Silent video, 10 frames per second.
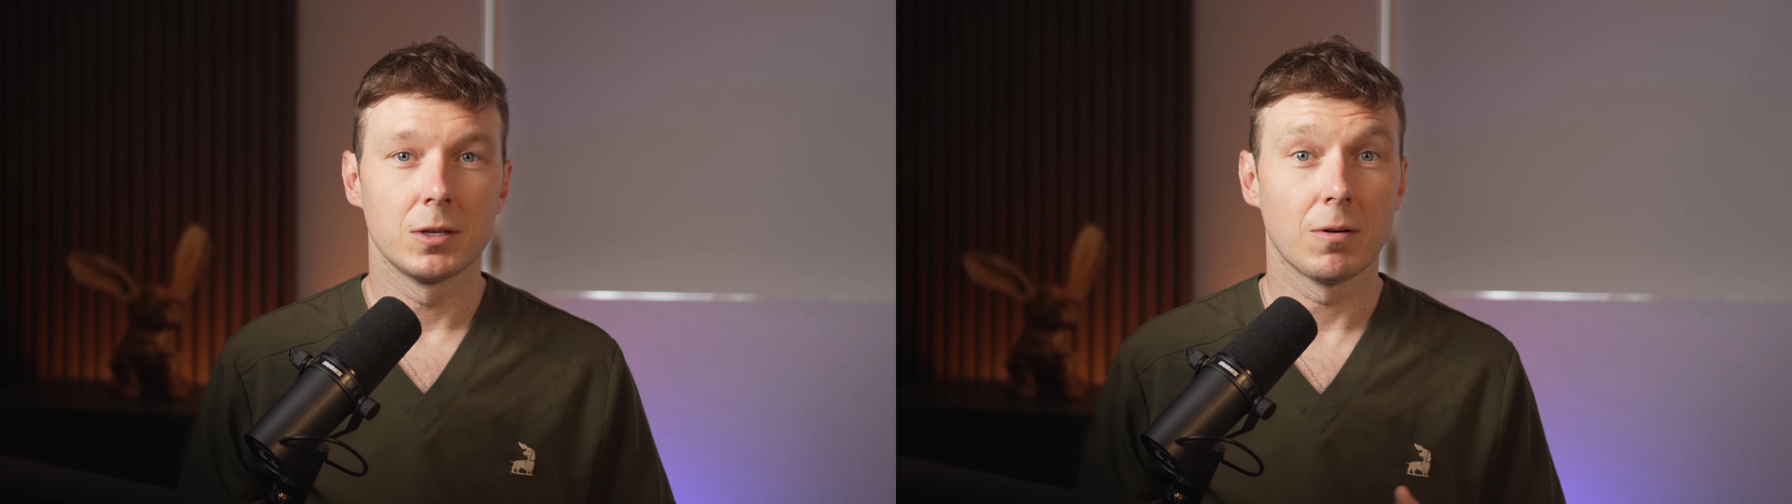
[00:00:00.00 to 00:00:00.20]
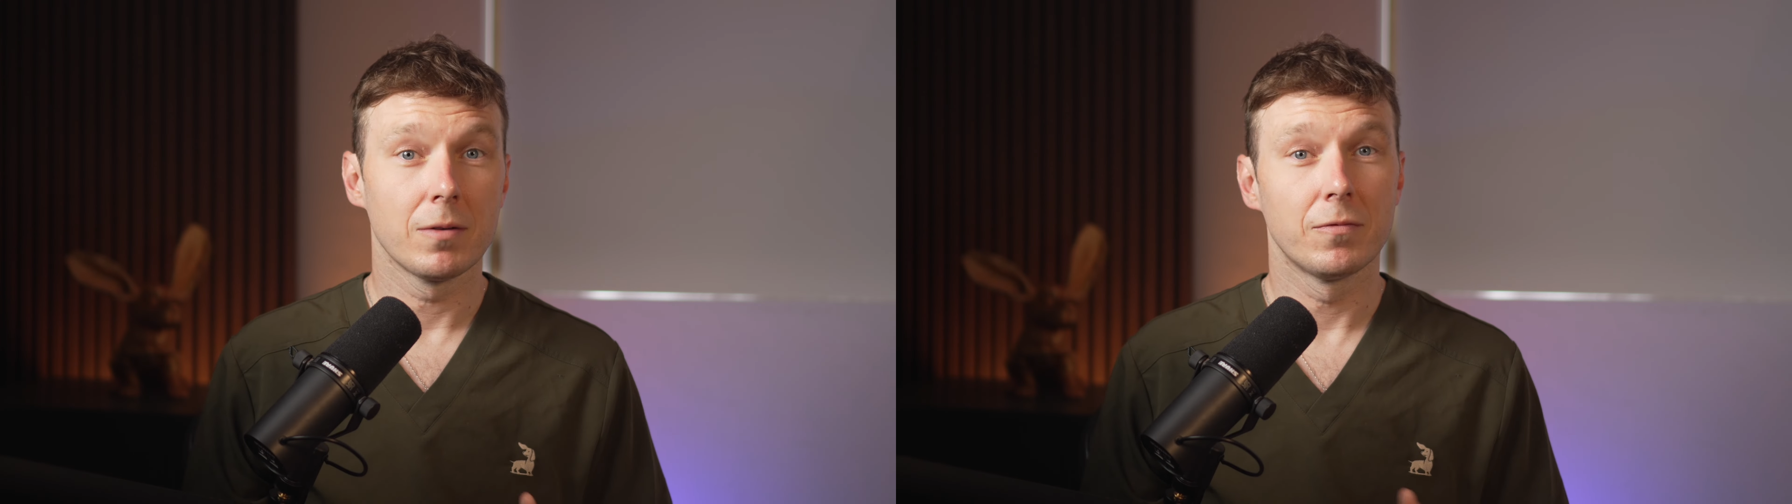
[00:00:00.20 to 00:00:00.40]

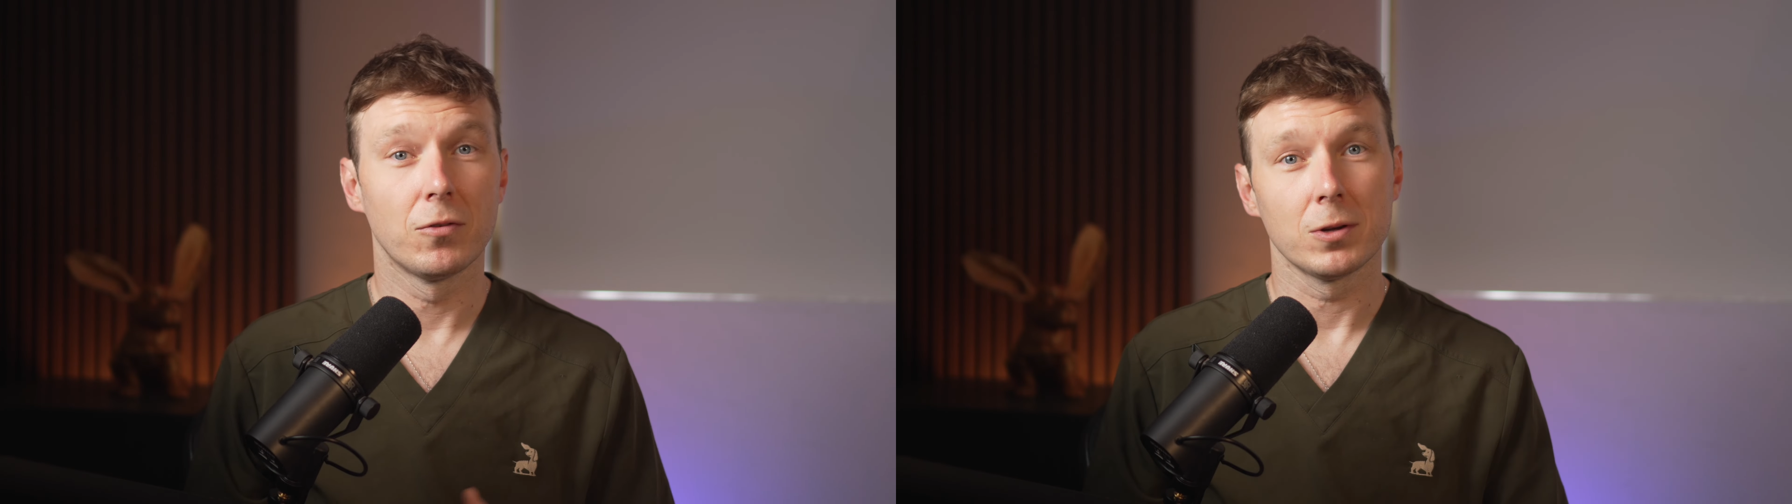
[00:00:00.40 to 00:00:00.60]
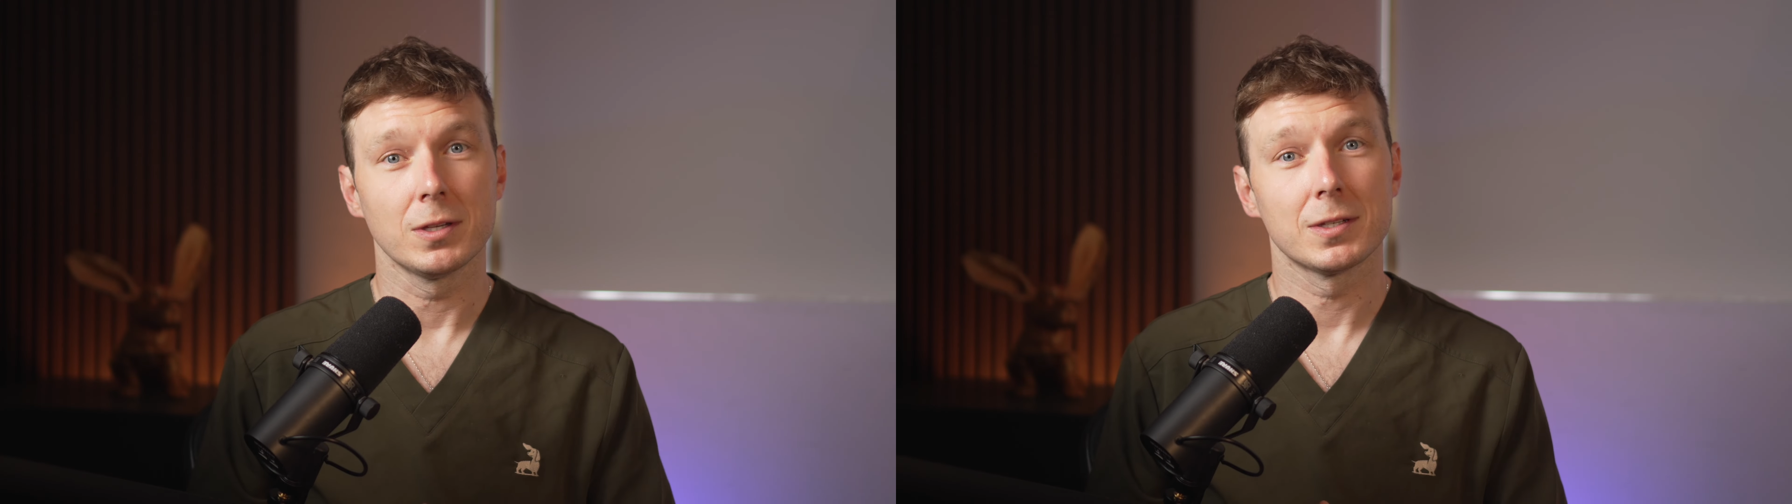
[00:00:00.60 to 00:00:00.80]
Your own
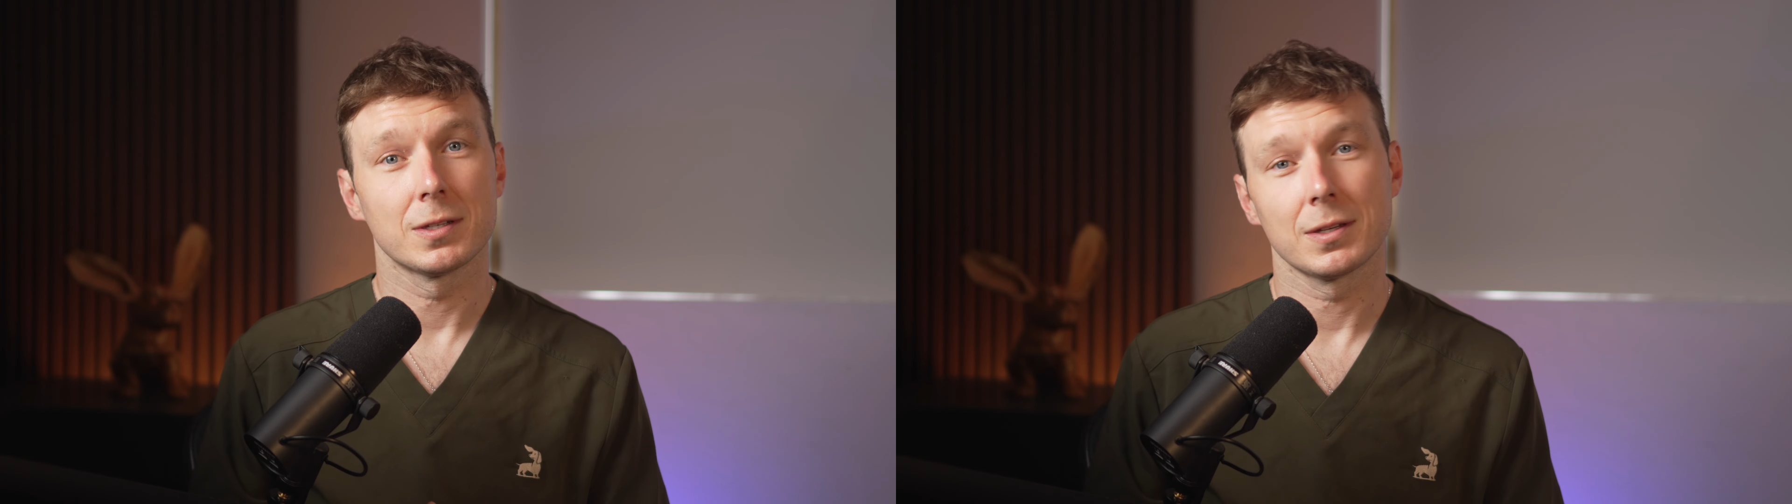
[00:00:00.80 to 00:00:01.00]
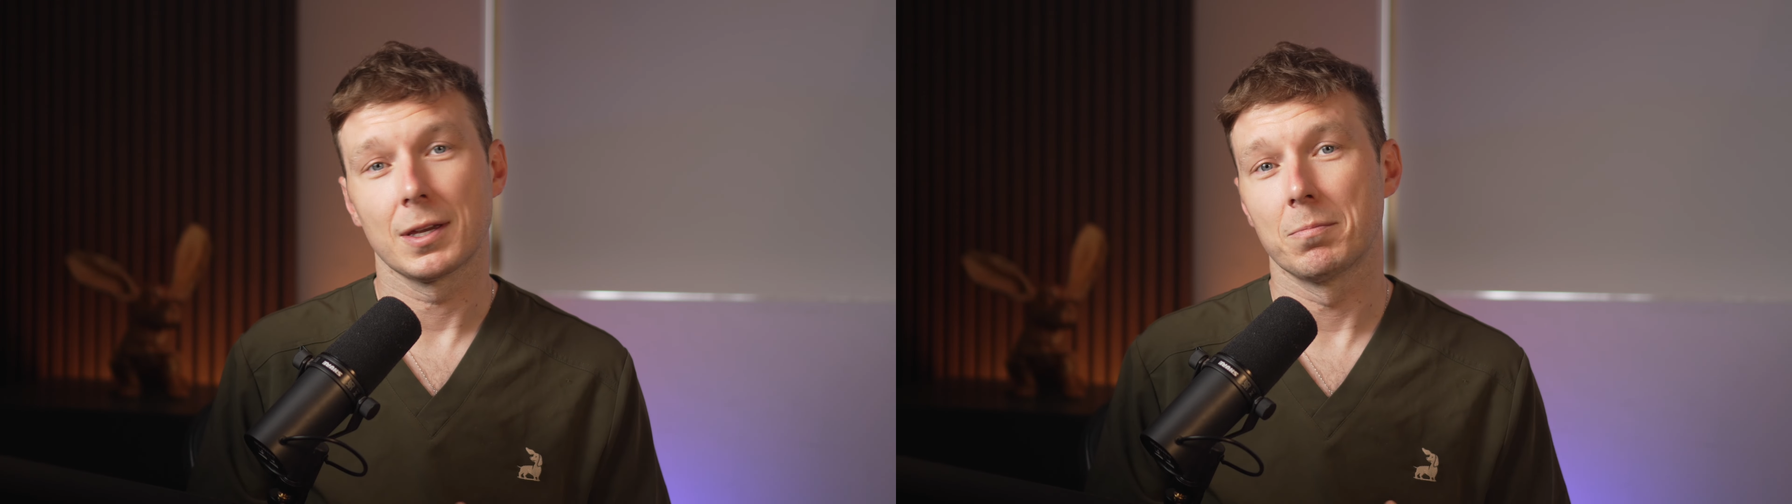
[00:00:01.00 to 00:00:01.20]

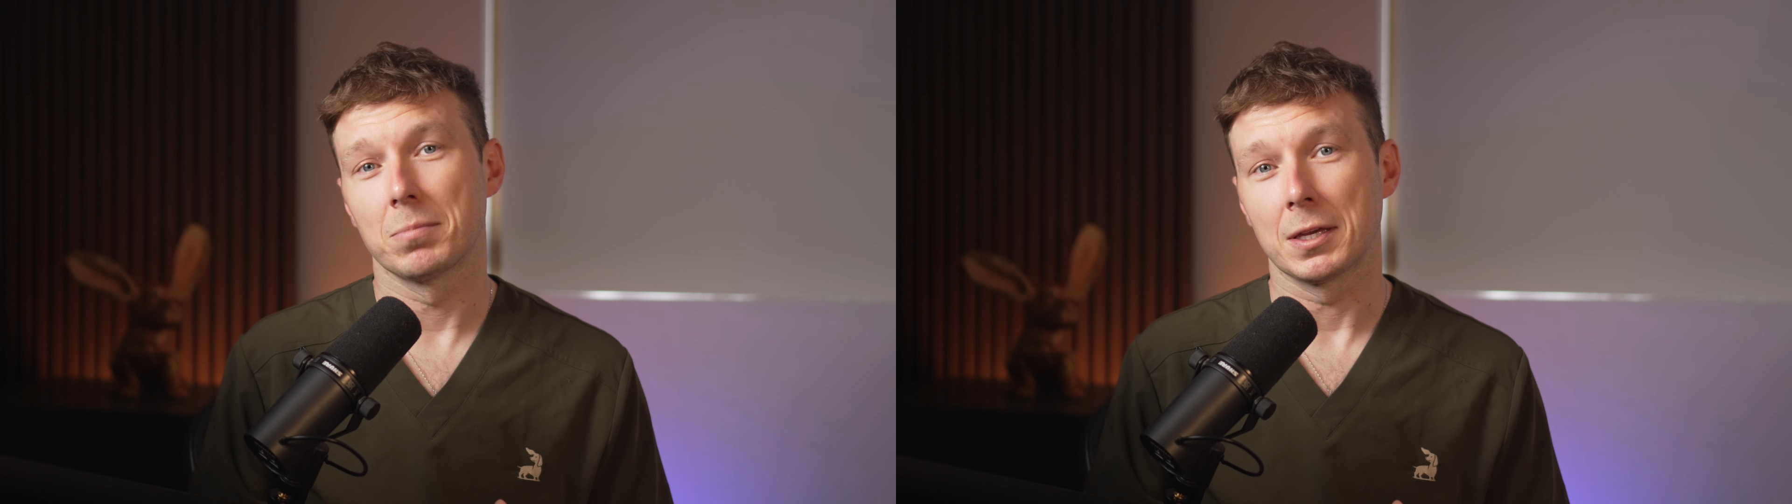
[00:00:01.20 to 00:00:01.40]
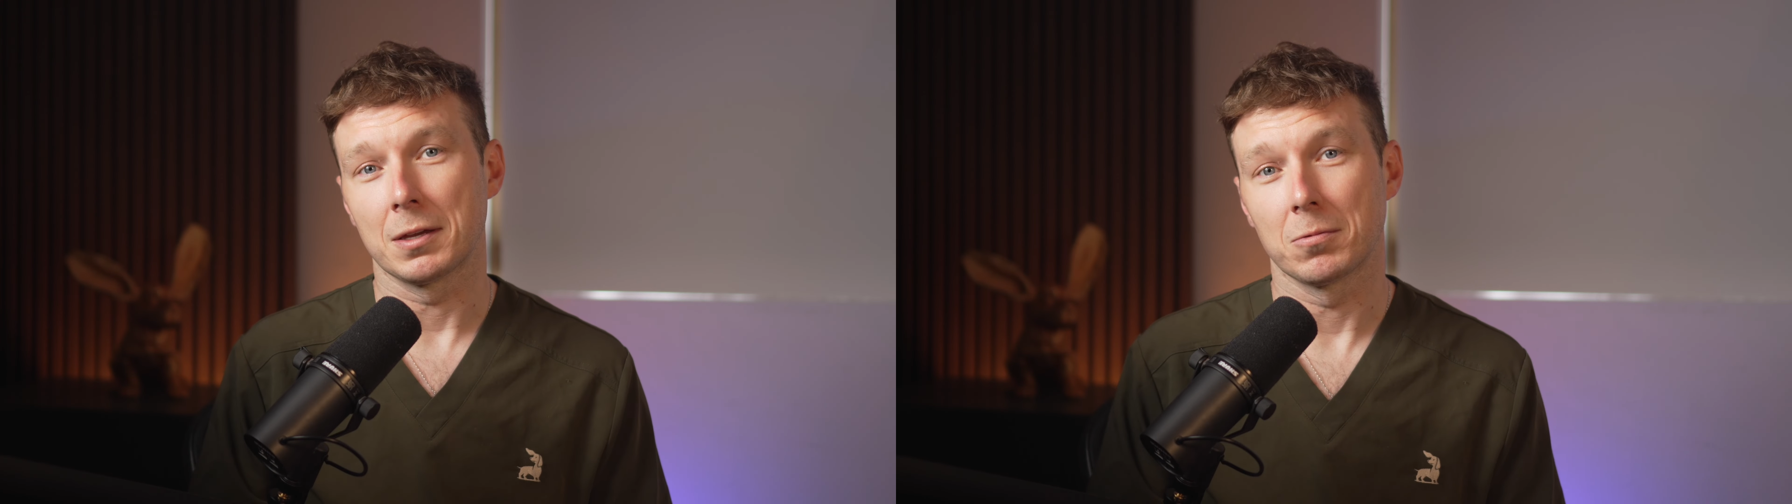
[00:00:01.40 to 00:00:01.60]
voice can
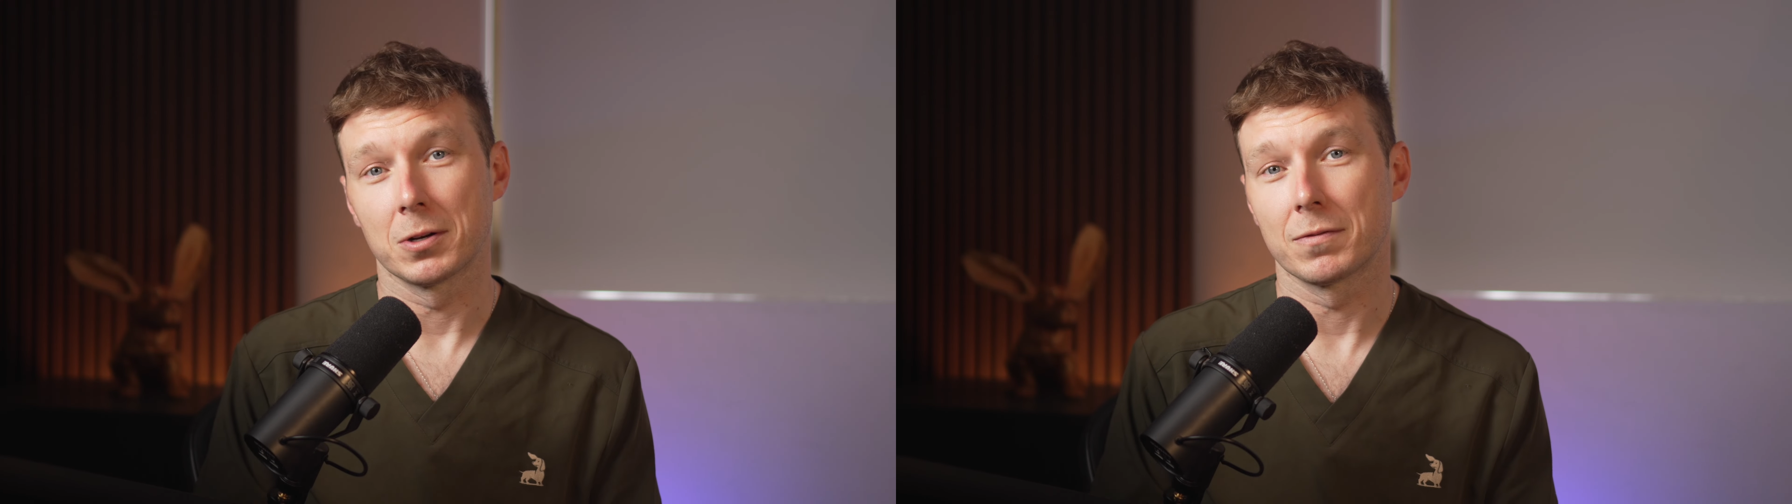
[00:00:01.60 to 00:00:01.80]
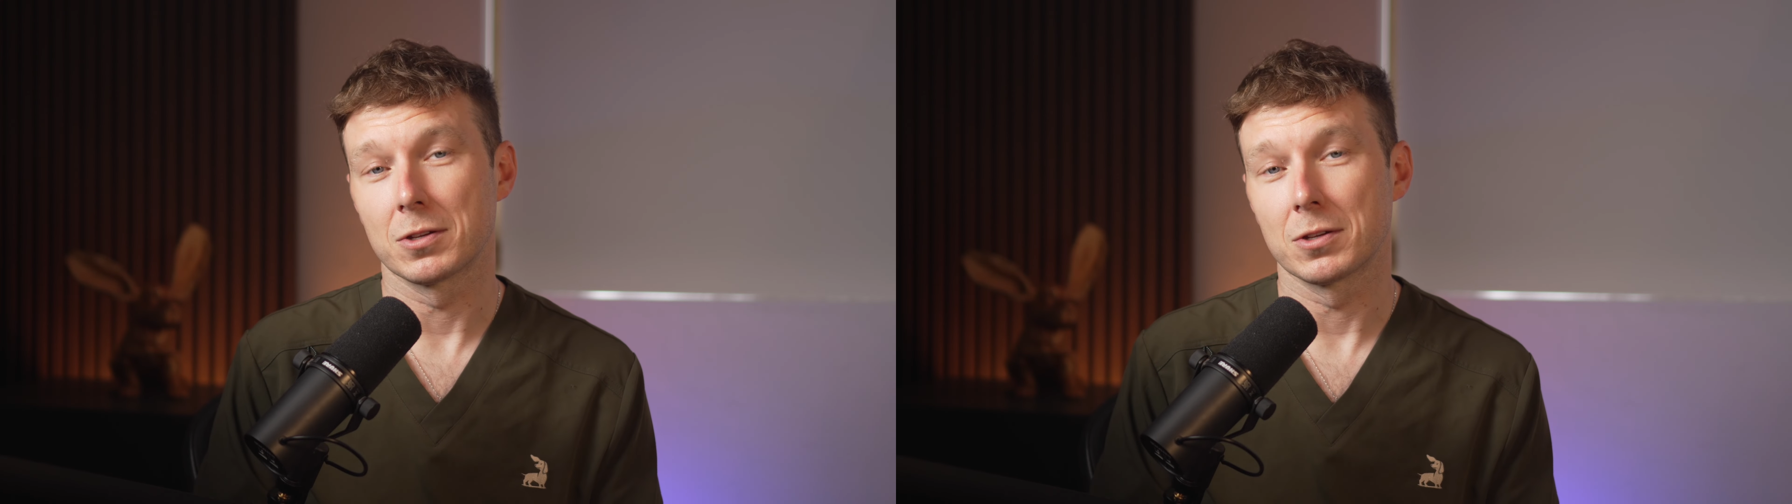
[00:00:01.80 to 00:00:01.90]
be one of